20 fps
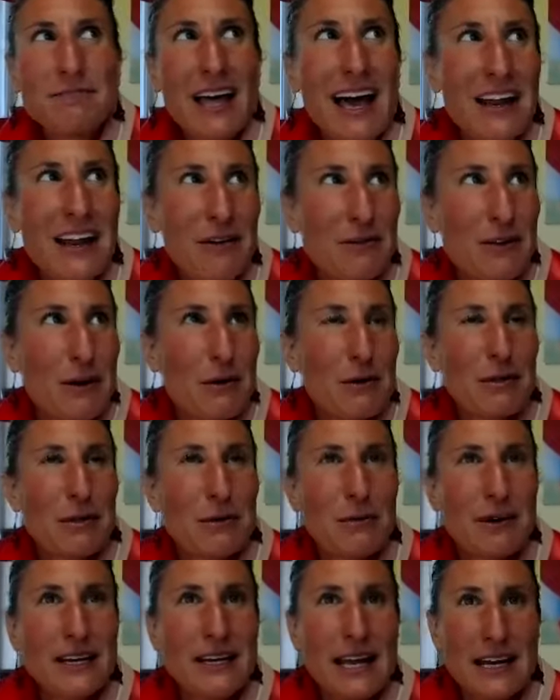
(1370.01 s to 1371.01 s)
I don't know,
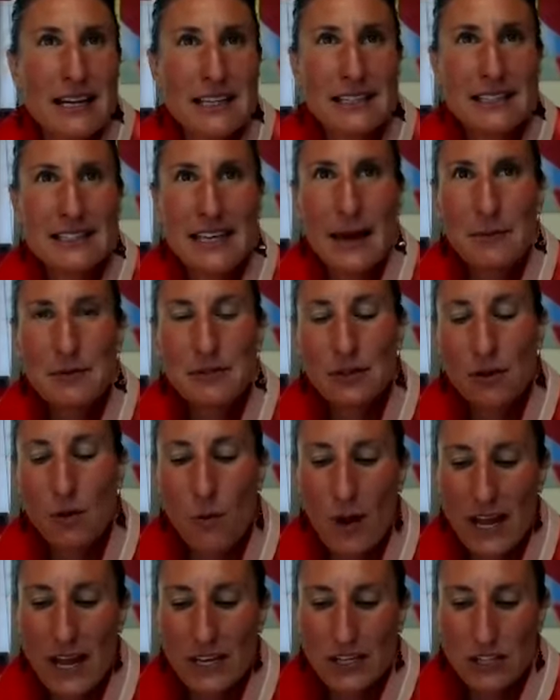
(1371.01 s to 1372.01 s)
3 next steps or
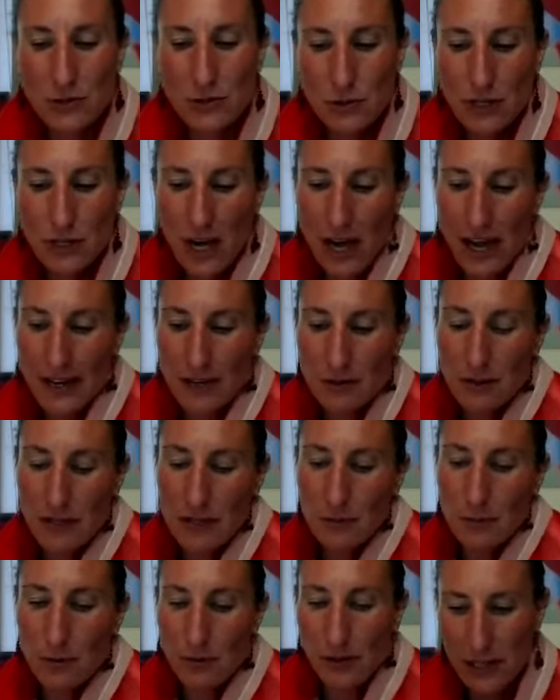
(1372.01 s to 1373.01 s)
ways you would guide
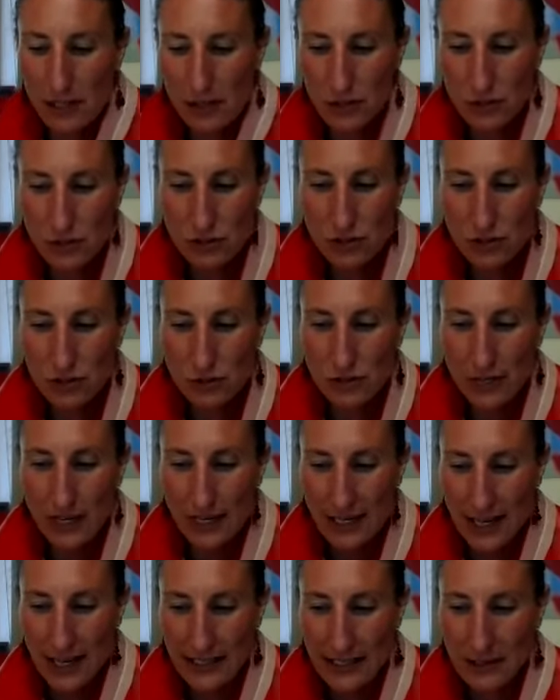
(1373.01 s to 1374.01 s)
people into
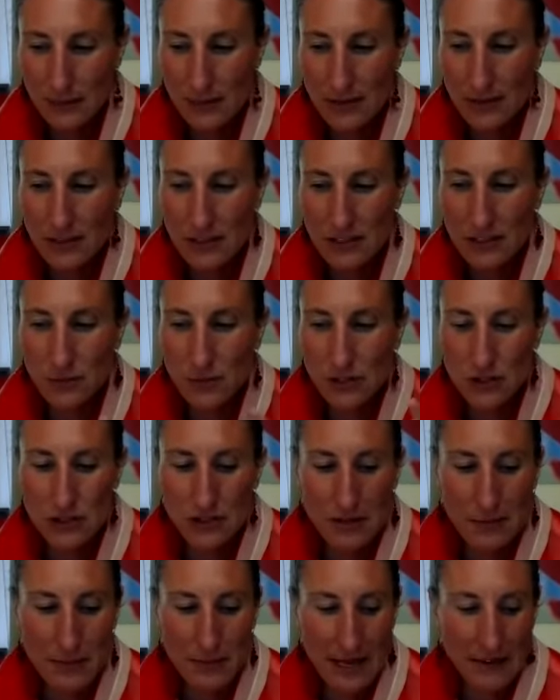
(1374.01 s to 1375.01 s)
connecting with their intuition
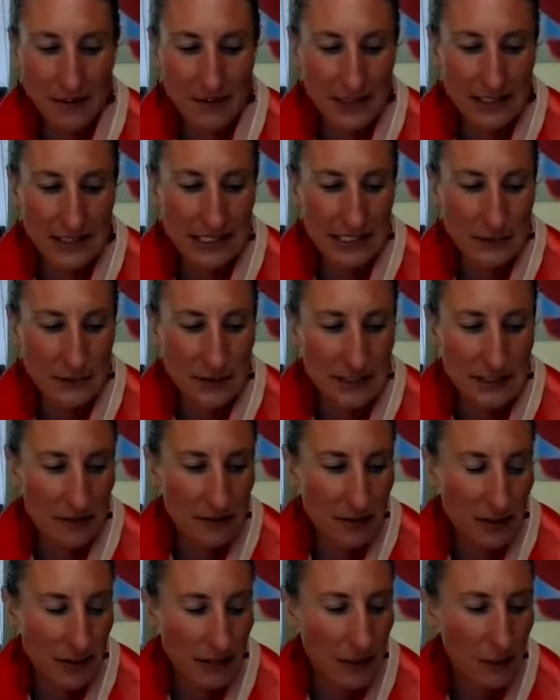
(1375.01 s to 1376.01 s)
to manifesting
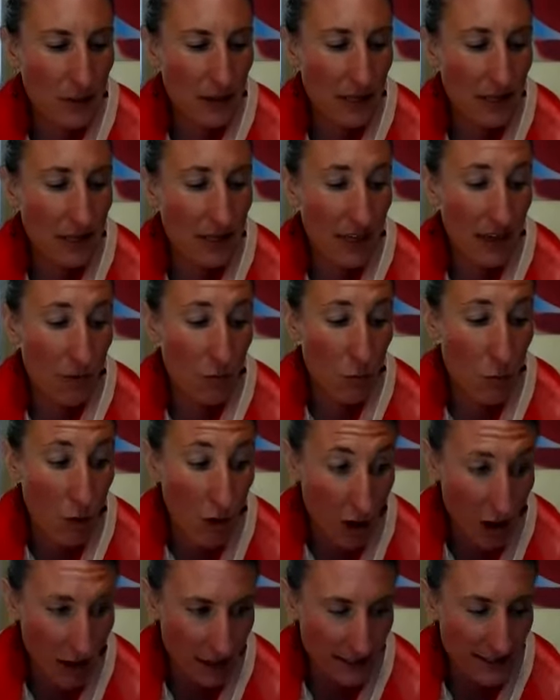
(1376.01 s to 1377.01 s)
specifically what they
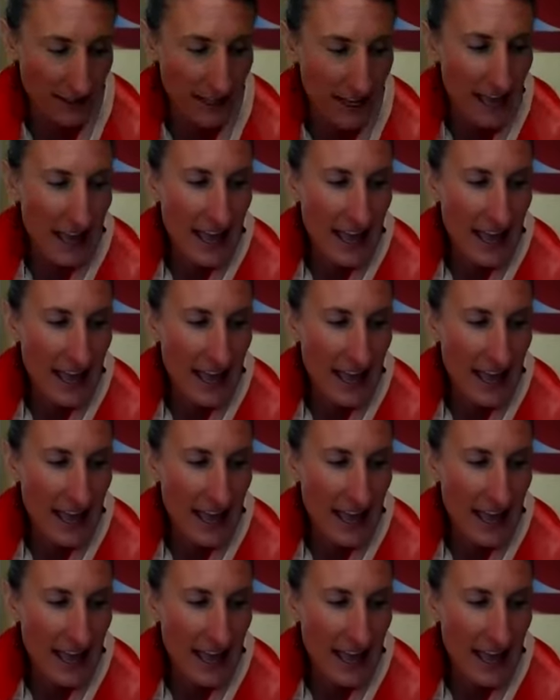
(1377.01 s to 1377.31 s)
want,